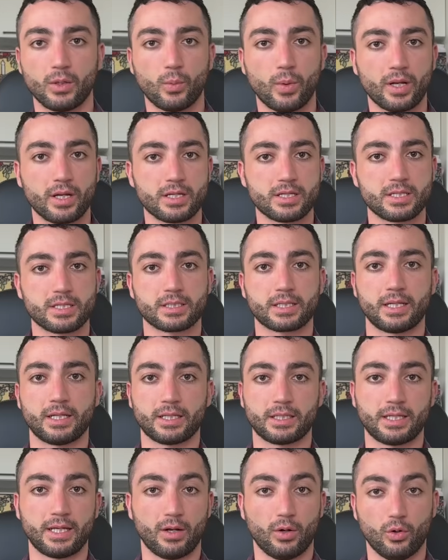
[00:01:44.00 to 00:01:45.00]
when is this going
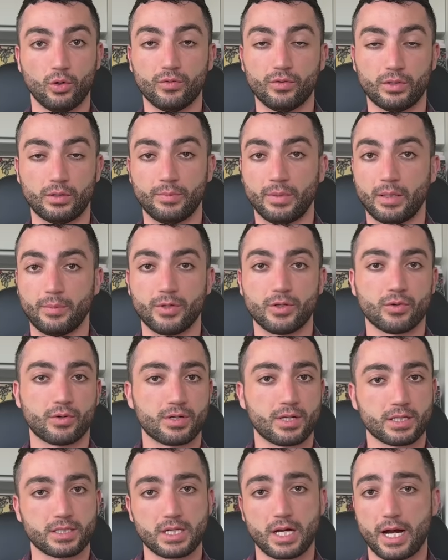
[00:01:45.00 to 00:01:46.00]
to get over? Maybe you're
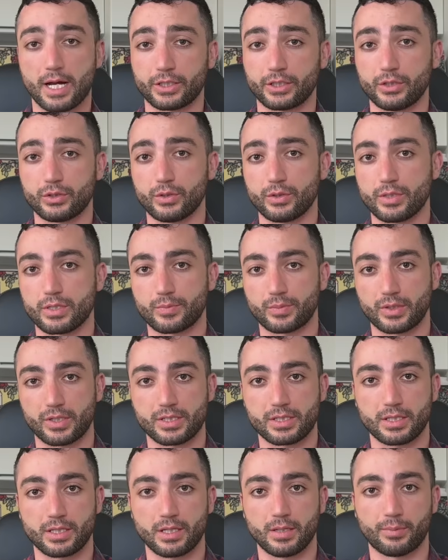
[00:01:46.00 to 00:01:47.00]
not talking to this
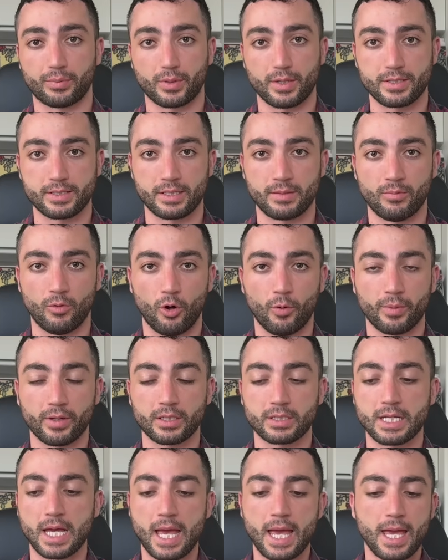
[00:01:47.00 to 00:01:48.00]
person in the present
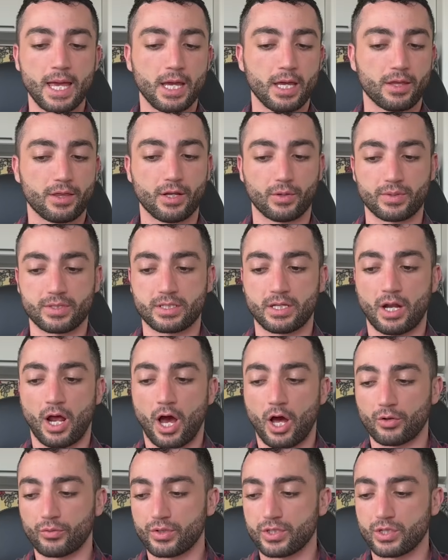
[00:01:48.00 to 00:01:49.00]
moment. There is an
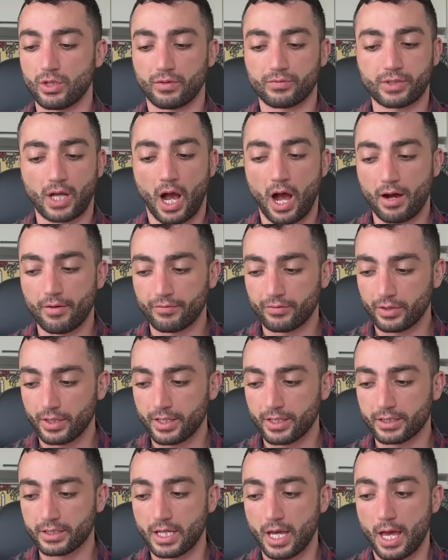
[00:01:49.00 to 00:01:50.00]
unresolved
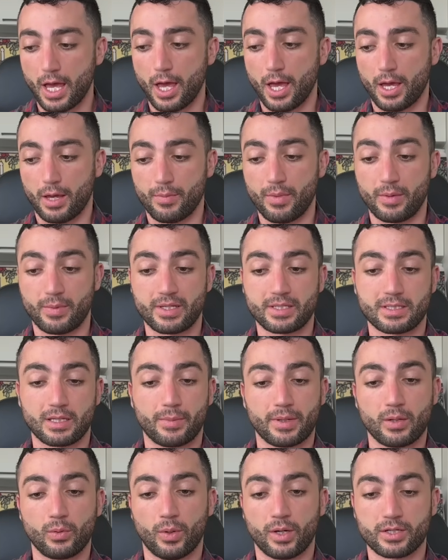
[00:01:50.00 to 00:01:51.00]
conflict. Maybe
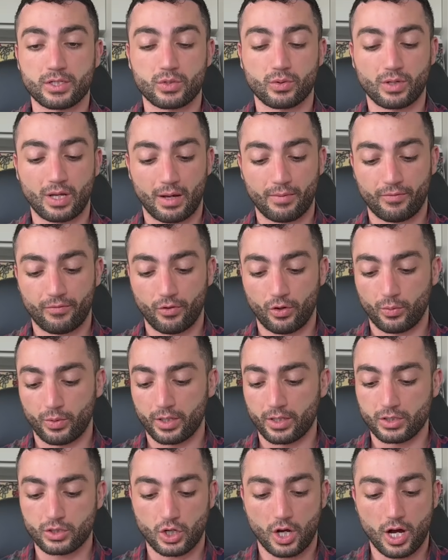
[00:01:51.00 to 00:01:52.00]
somebody wants to come forward
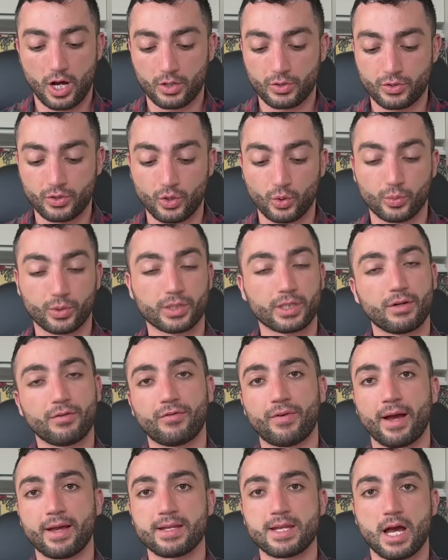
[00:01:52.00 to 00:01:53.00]
and talk to you. We're going to
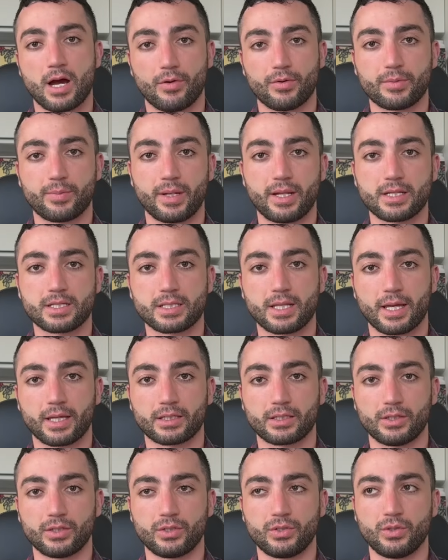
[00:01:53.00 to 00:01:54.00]
find out. But it's
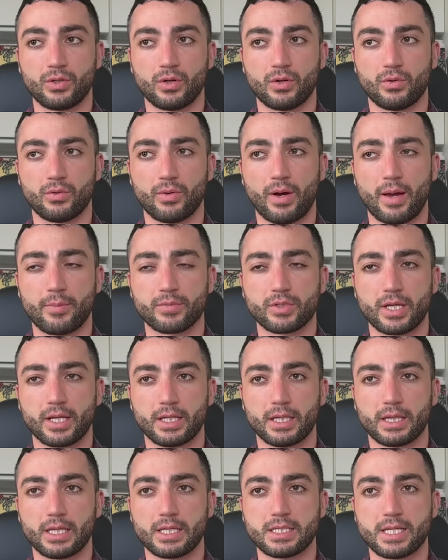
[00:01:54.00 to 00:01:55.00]
like, you know, I'm
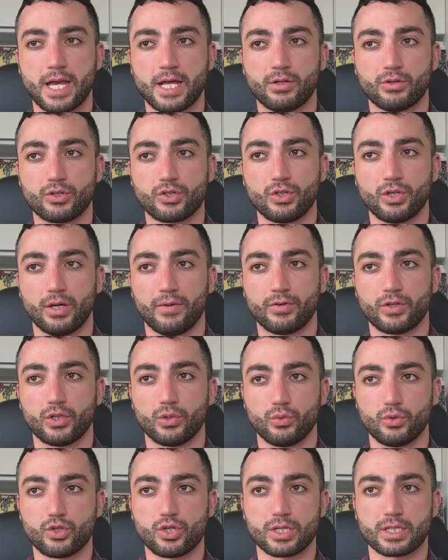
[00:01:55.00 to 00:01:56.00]
getting this energy of
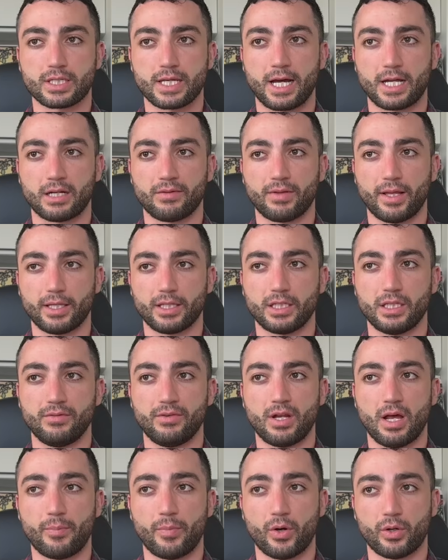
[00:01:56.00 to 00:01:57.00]
you just kind of like
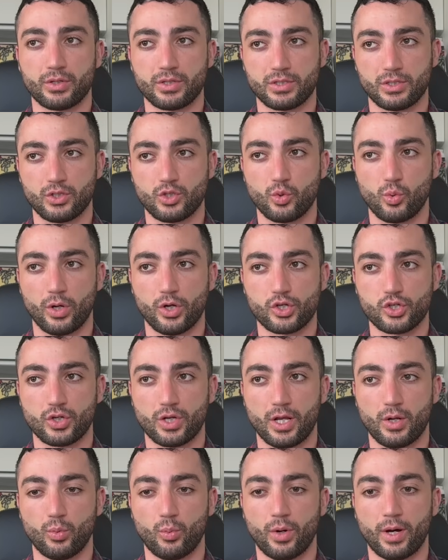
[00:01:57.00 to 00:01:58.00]
giving up on a situation
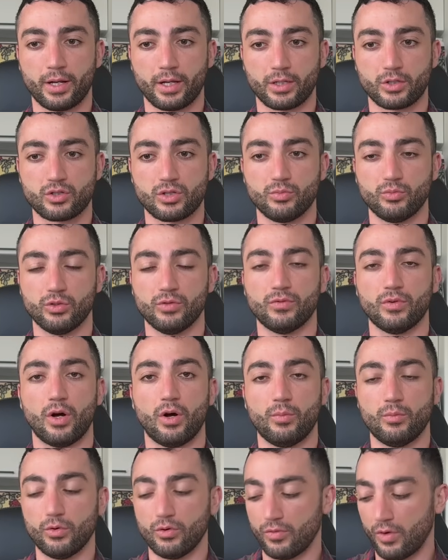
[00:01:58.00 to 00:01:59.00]
and wanting to
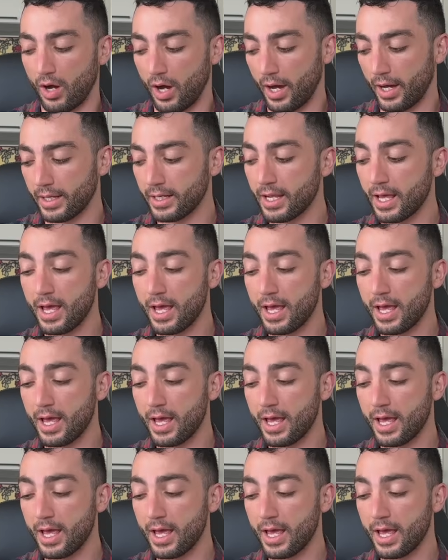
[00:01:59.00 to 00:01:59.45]
move on.